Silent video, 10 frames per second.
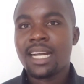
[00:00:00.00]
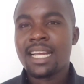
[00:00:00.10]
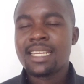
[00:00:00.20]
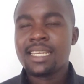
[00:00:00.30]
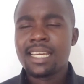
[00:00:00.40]

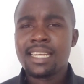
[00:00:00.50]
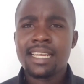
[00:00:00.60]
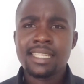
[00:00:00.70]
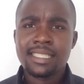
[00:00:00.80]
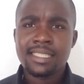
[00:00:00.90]
I
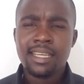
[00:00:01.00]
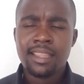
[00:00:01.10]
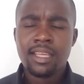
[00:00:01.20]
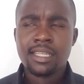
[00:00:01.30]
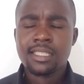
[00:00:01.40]
realized,
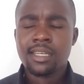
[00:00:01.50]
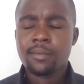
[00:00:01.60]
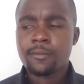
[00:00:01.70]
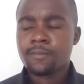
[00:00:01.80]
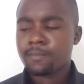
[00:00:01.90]
I think
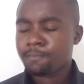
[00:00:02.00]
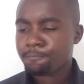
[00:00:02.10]
some